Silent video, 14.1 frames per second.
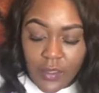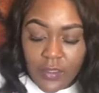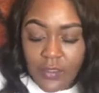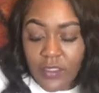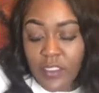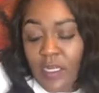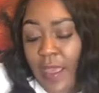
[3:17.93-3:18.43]

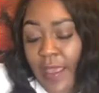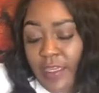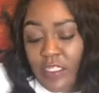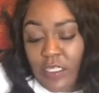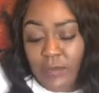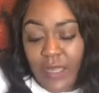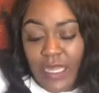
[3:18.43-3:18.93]
Did y'all
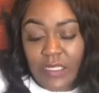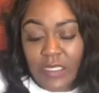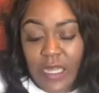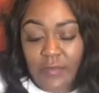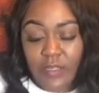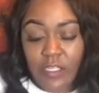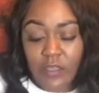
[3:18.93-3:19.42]
actually buy the
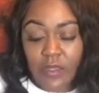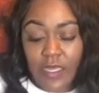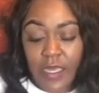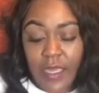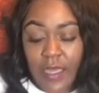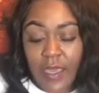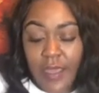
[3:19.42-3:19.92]
sloppy joe
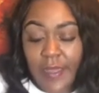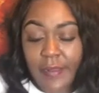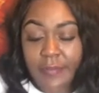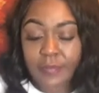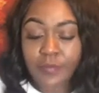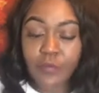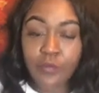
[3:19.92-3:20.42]
can?